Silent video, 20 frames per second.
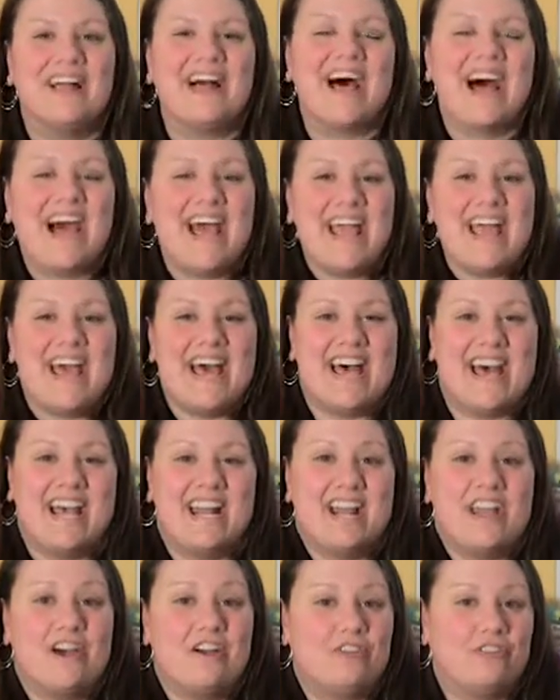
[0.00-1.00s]
I
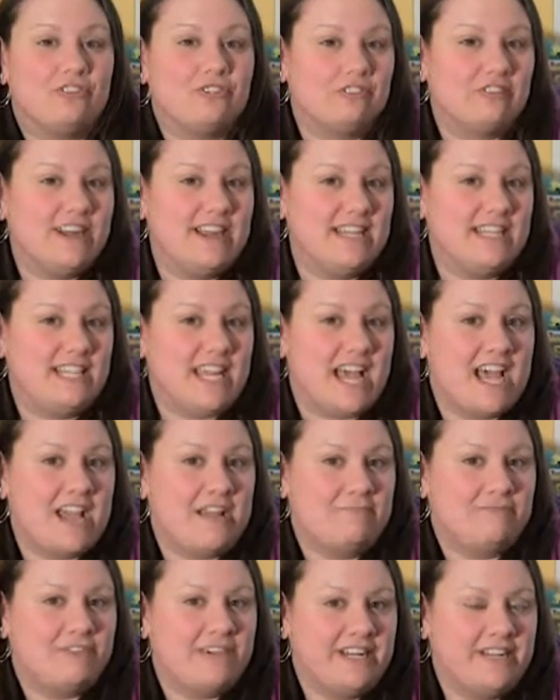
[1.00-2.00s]
had a great
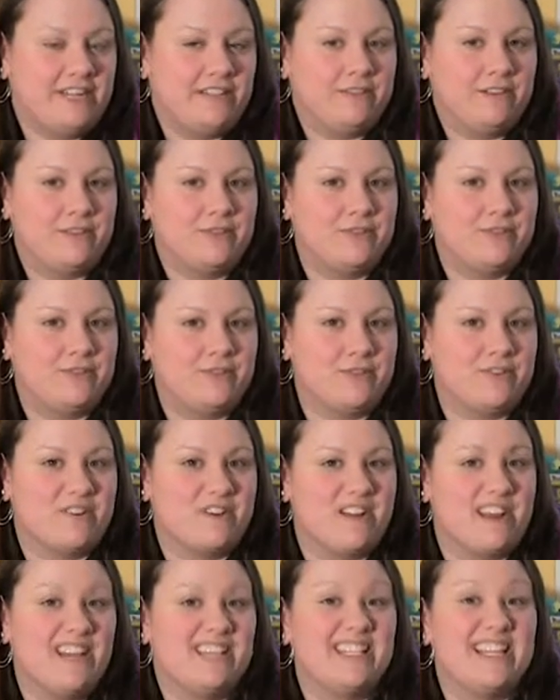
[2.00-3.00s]
time reading those
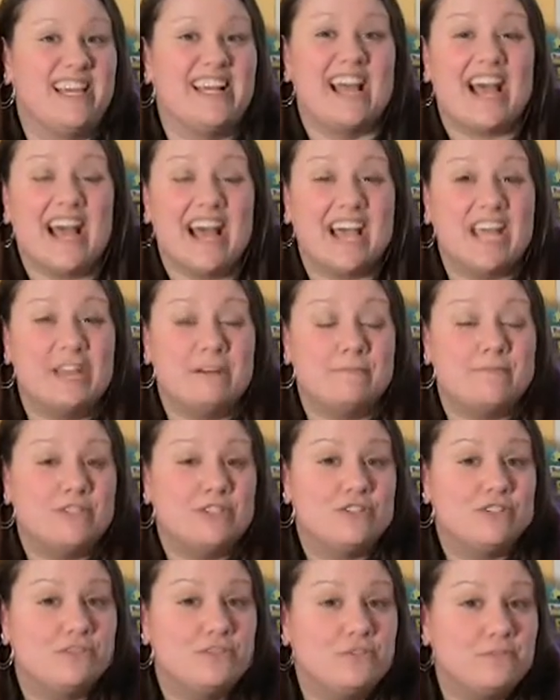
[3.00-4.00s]
stories, and I am
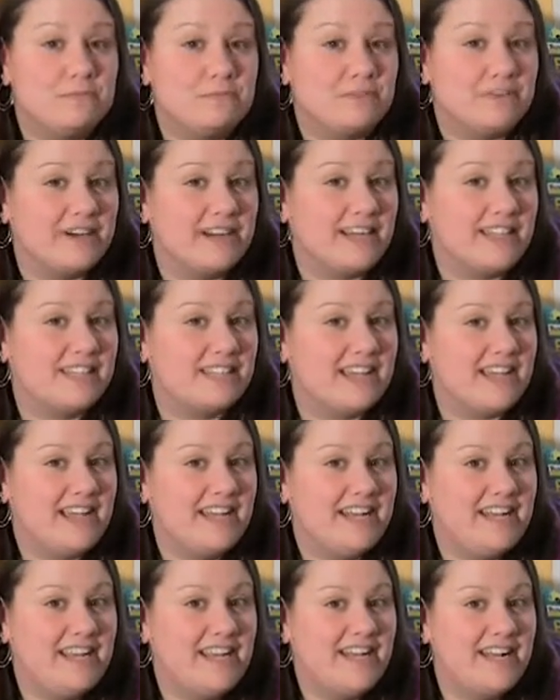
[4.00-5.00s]
super
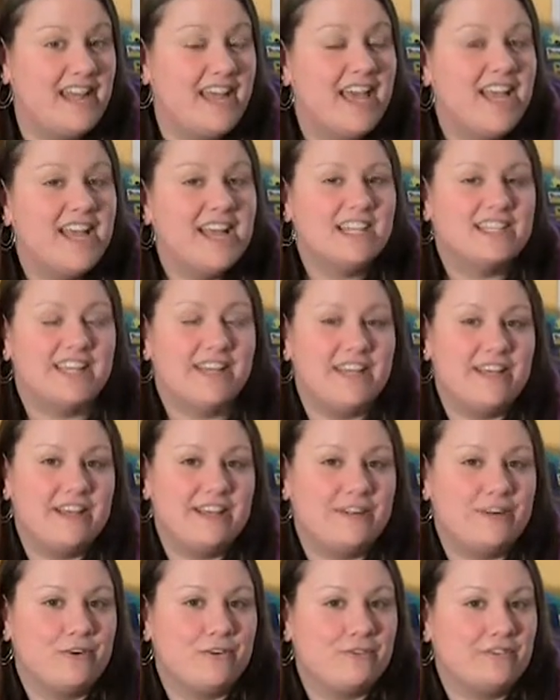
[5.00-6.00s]
excited to
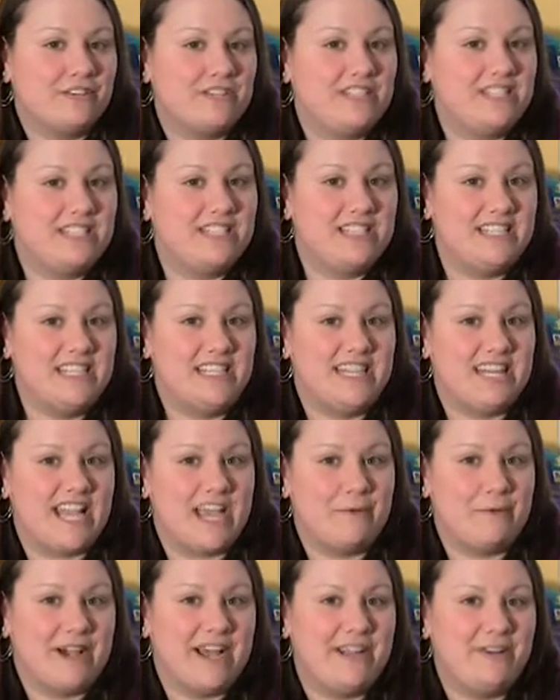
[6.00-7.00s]
head over to the
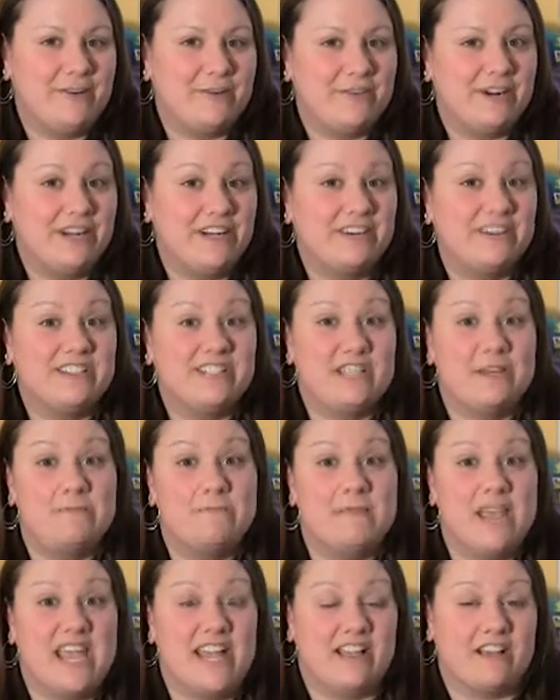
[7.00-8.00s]
DIY corner to
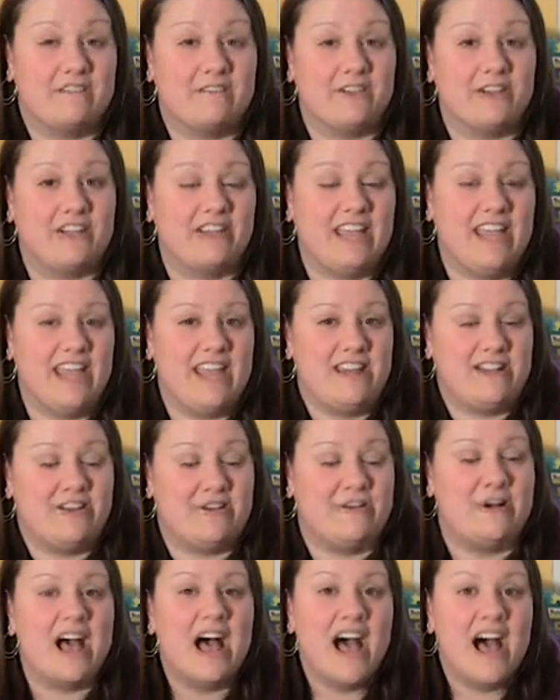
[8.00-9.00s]
make a
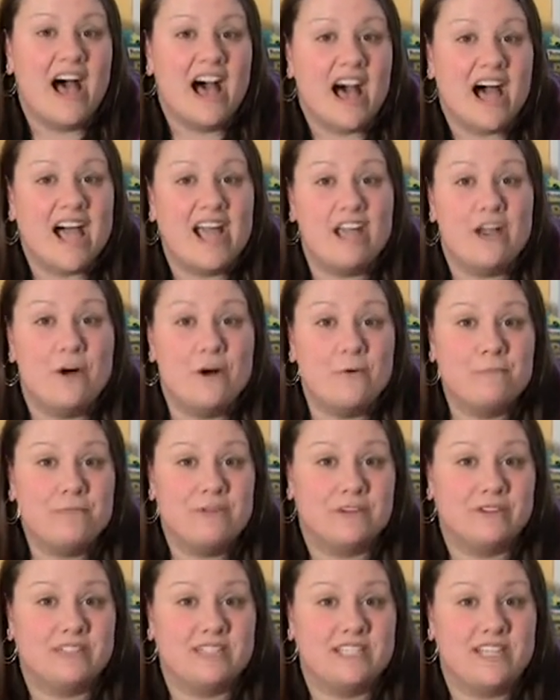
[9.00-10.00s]
volcano. I hope
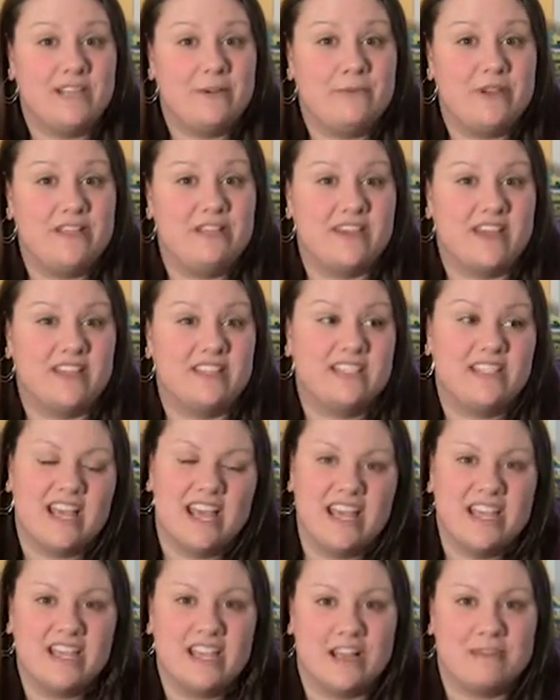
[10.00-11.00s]
you'll stay with us
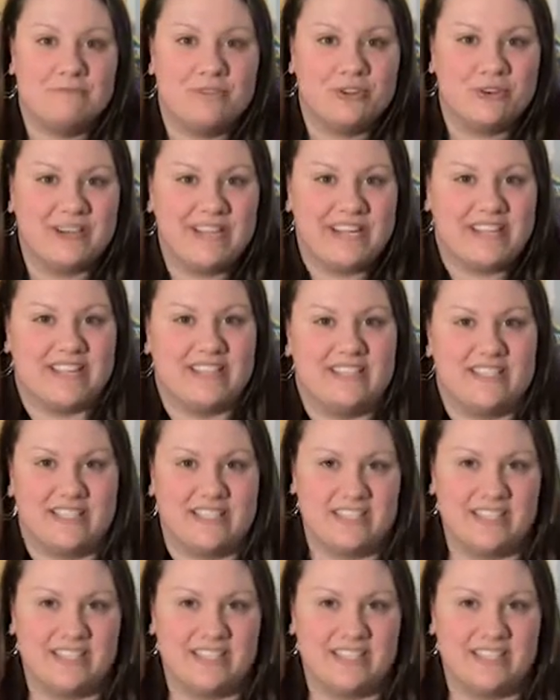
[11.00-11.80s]
and come join us.